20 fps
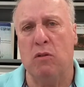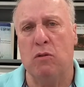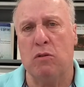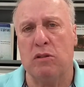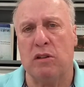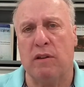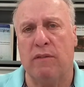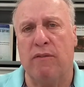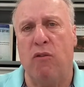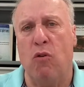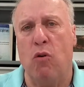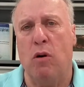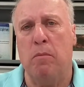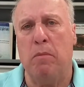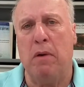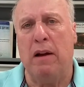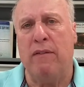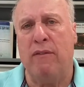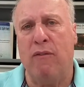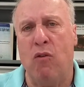It was a
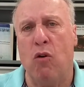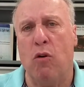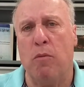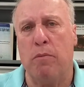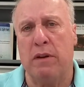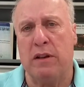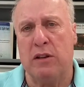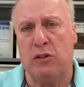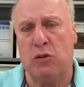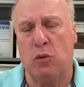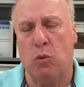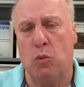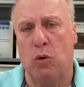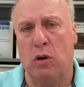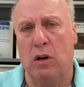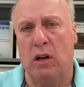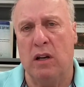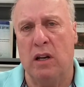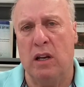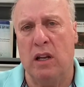4x4 piece of
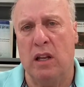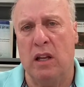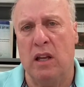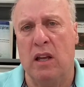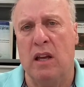wood.